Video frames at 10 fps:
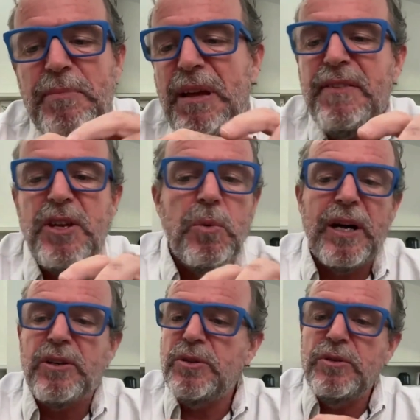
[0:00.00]
Maybe you
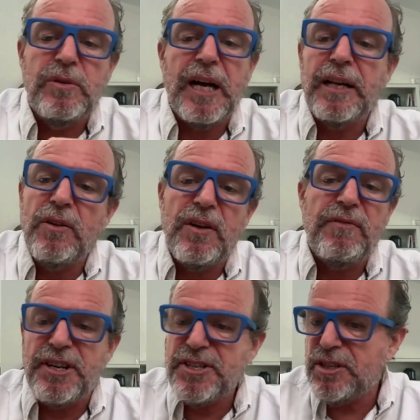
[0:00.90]
want to do another
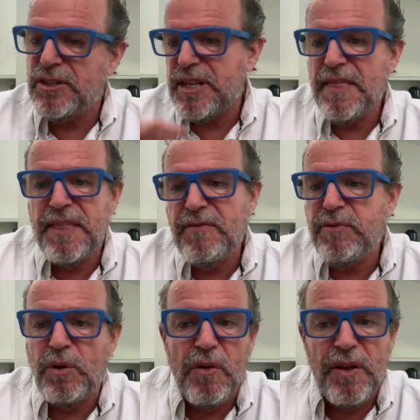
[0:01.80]
version or something
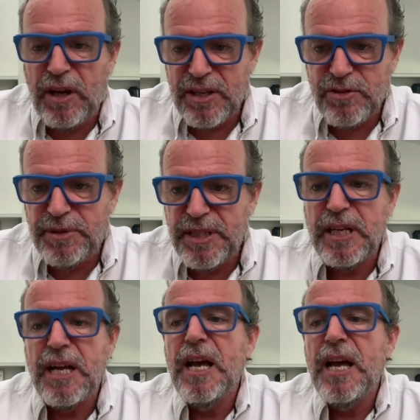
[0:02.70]
for other customers,